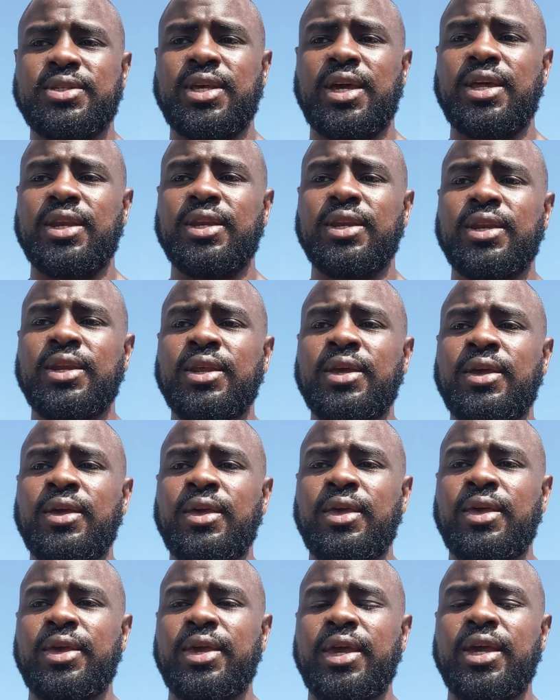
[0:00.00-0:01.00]
than
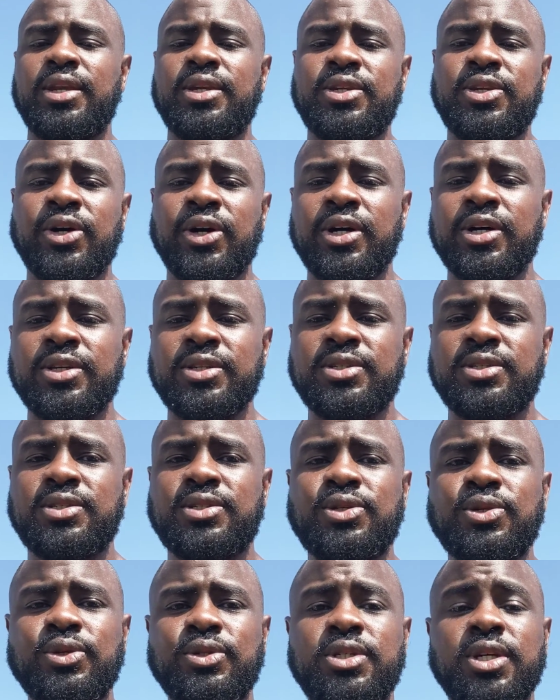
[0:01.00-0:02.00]
it does
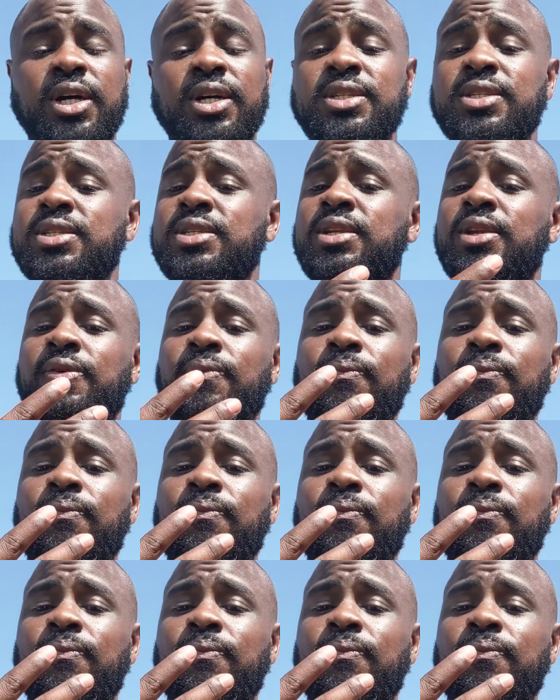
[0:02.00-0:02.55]
to just